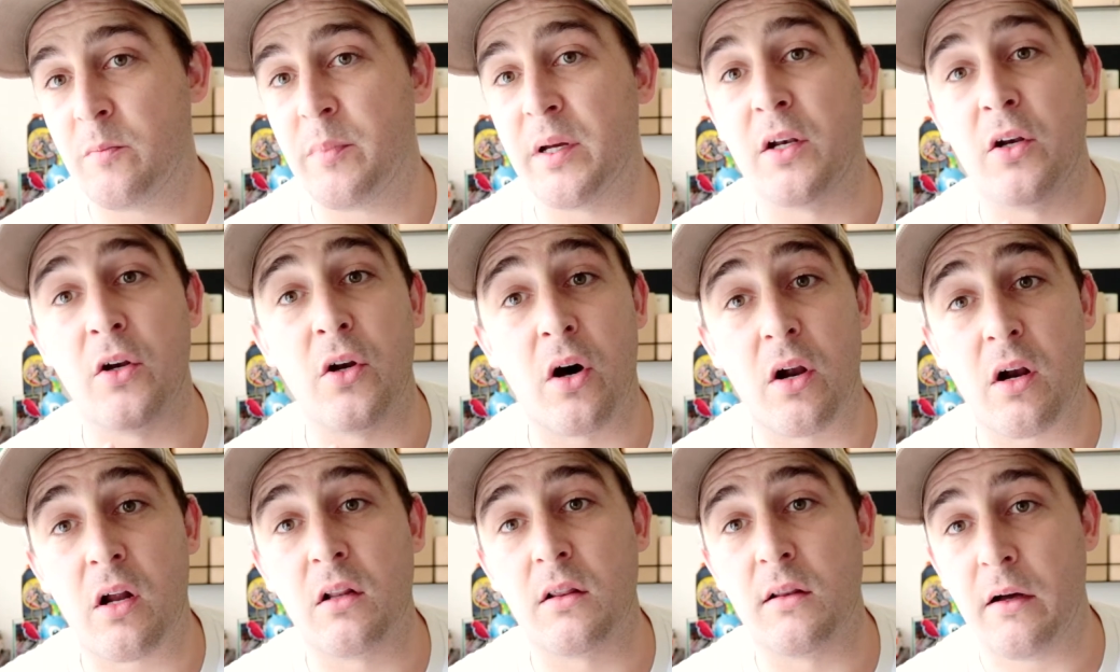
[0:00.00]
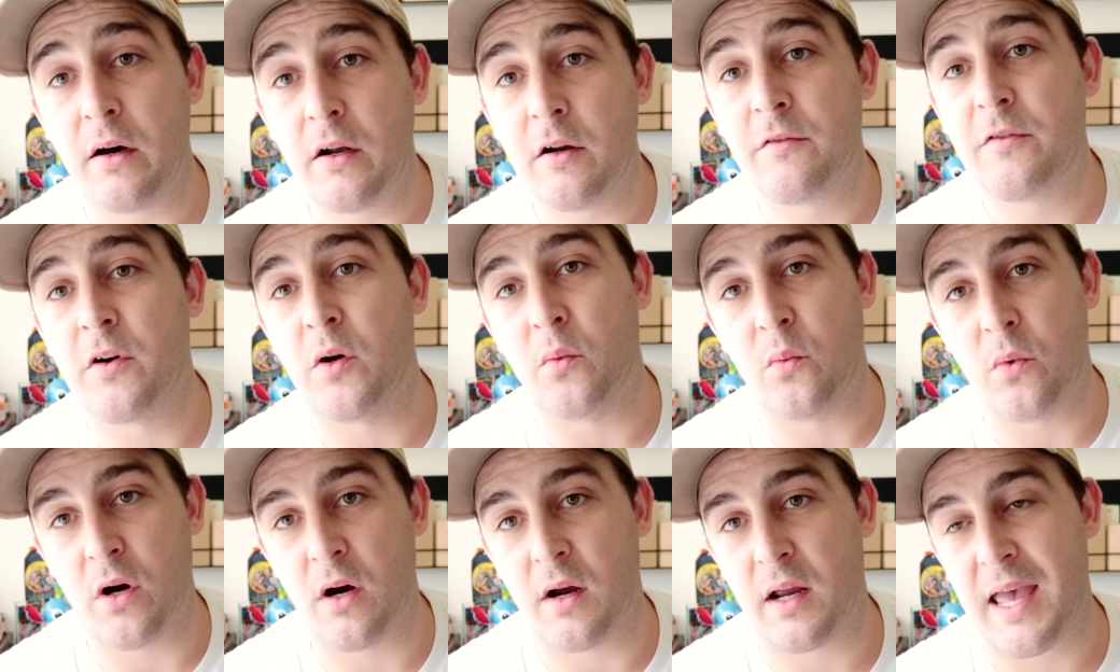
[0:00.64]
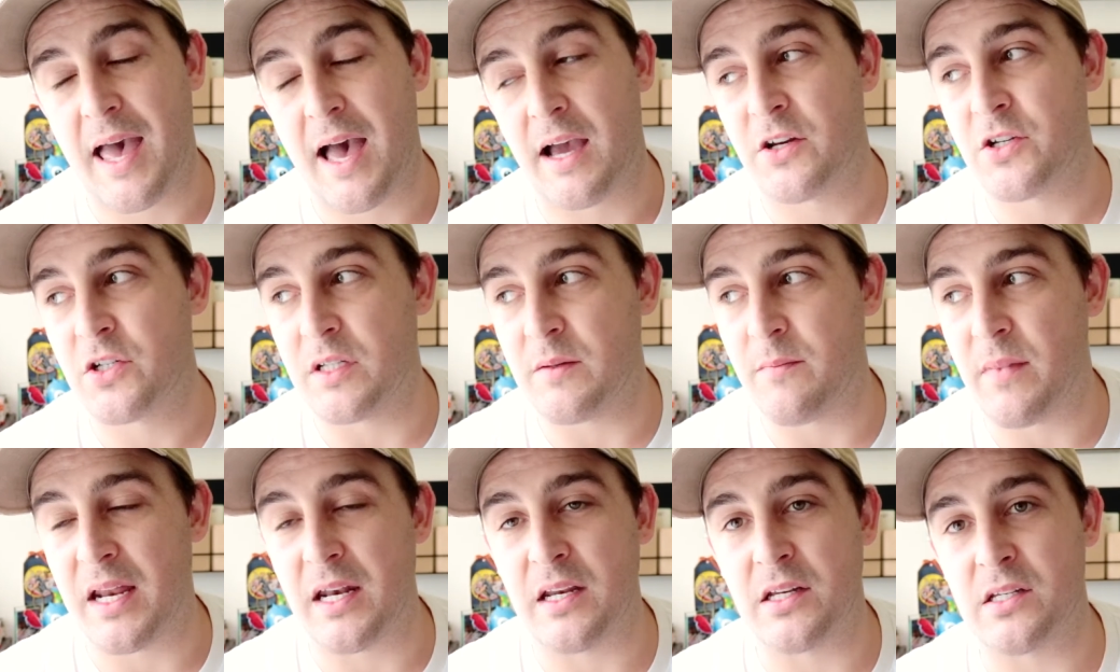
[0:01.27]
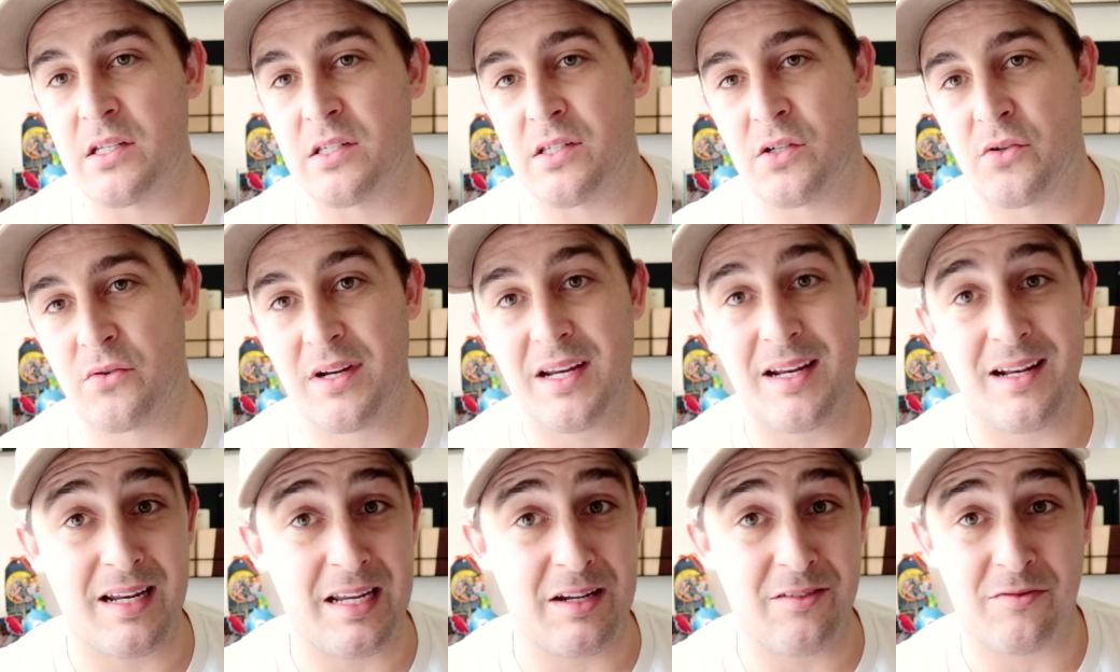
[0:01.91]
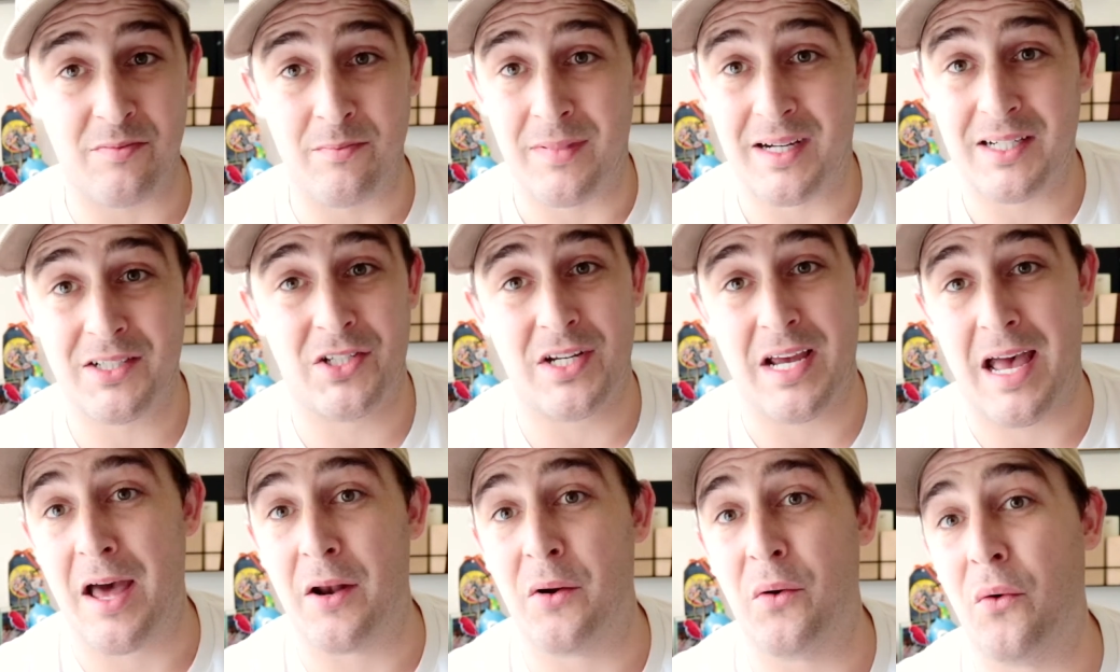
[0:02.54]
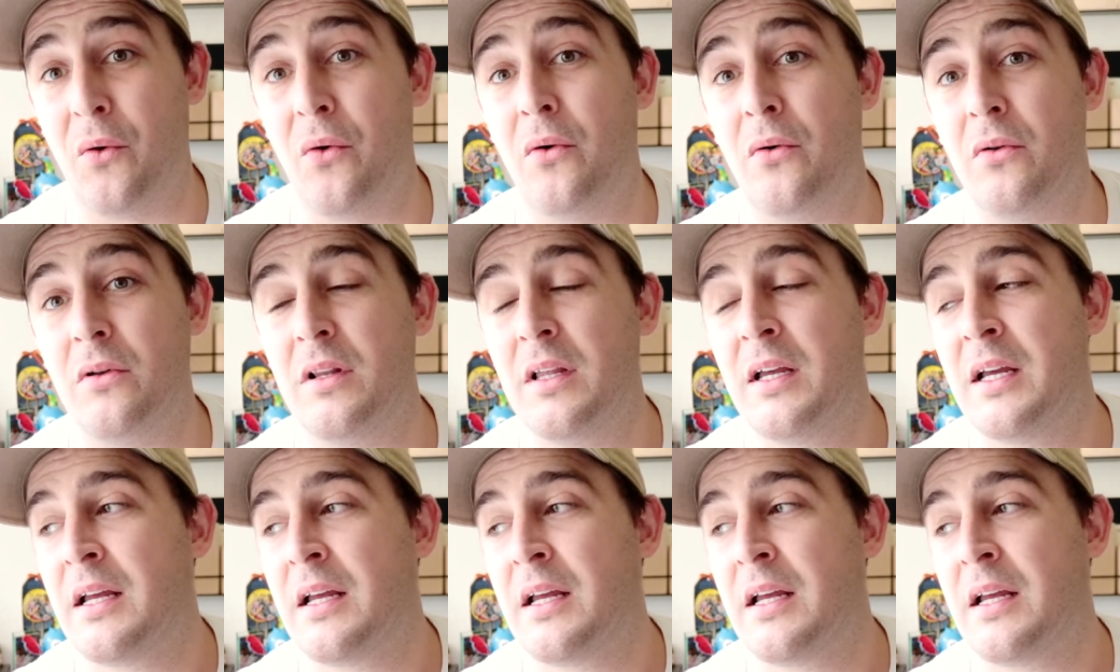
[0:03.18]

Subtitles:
but not a lot of her work actually made it to screen, if much at all.